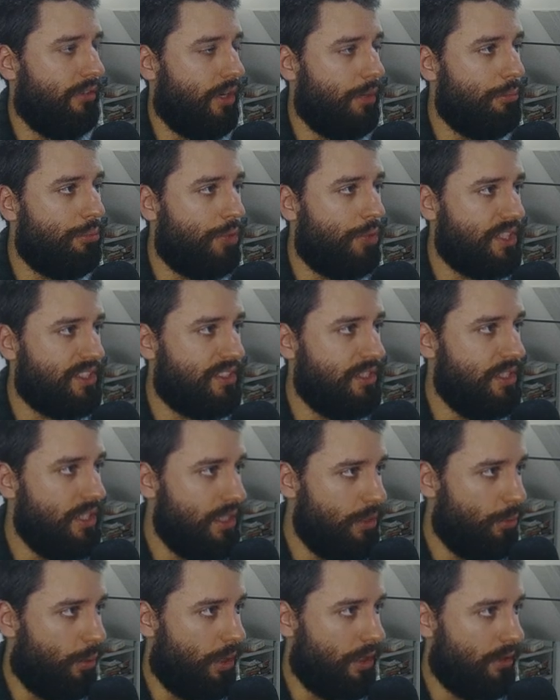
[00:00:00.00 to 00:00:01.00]
I press
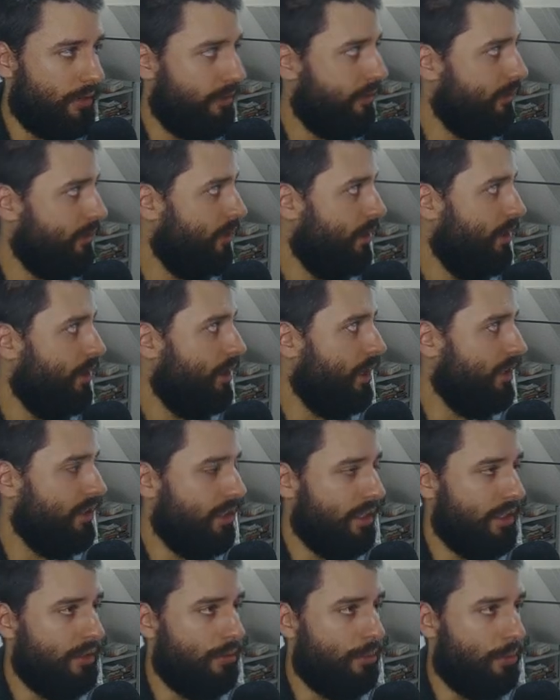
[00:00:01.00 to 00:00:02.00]
D once, I
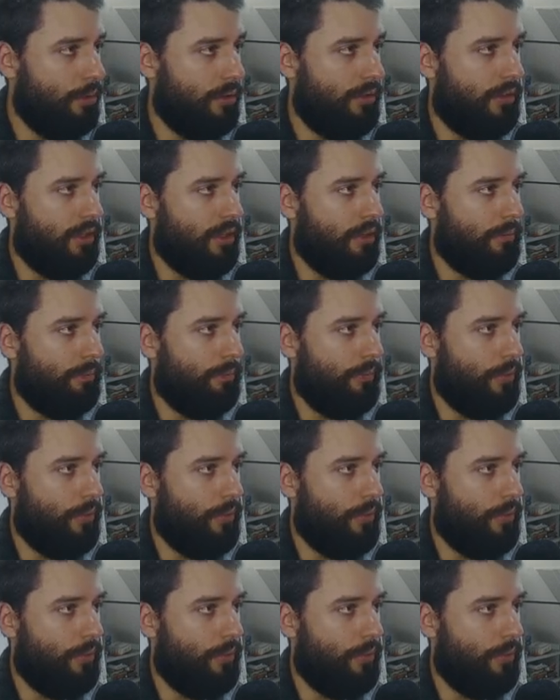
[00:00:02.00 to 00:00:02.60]
delete the whole thing.